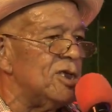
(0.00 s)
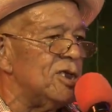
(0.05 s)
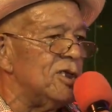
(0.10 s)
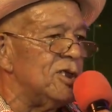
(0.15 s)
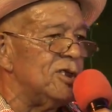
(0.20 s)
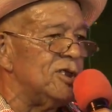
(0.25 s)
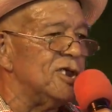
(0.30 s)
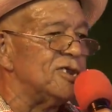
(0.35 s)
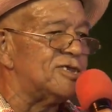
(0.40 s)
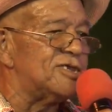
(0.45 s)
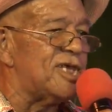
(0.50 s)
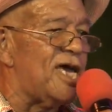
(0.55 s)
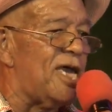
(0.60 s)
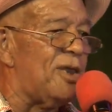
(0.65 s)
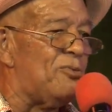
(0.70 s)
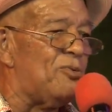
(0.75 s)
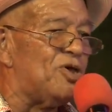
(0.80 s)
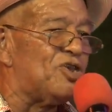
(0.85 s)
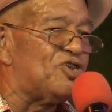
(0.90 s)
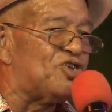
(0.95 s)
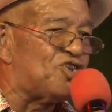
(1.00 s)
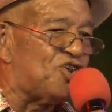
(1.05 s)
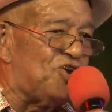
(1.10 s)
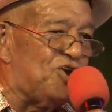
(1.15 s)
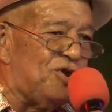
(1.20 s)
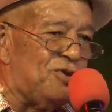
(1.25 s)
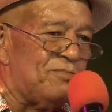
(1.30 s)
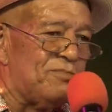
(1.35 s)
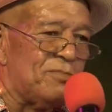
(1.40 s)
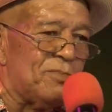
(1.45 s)
Just side with she,
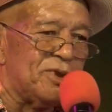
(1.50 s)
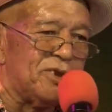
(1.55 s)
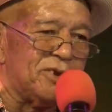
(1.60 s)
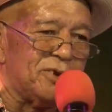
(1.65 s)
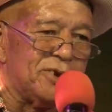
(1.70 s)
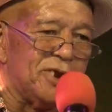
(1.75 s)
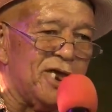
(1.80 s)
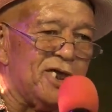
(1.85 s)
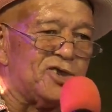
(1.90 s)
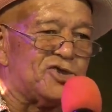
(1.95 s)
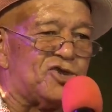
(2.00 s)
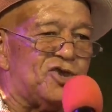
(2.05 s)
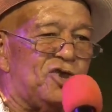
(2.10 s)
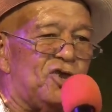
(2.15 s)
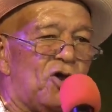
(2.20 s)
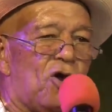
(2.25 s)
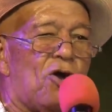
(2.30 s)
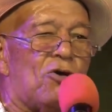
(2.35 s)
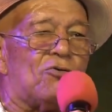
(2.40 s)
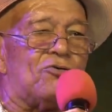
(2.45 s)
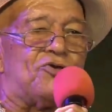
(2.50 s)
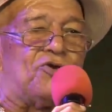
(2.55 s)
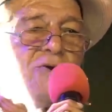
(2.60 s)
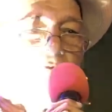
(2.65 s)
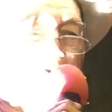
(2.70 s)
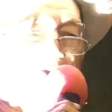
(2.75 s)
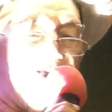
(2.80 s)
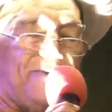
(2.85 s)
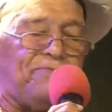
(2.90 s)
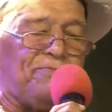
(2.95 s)
tell she how to
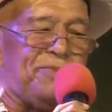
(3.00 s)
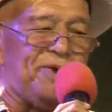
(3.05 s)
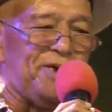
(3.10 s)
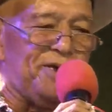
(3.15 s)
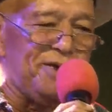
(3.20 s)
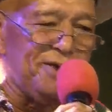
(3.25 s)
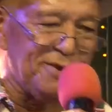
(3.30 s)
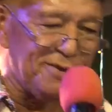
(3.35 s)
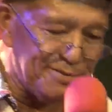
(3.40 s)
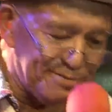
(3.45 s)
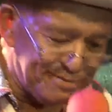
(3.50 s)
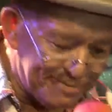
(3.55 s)
beat me.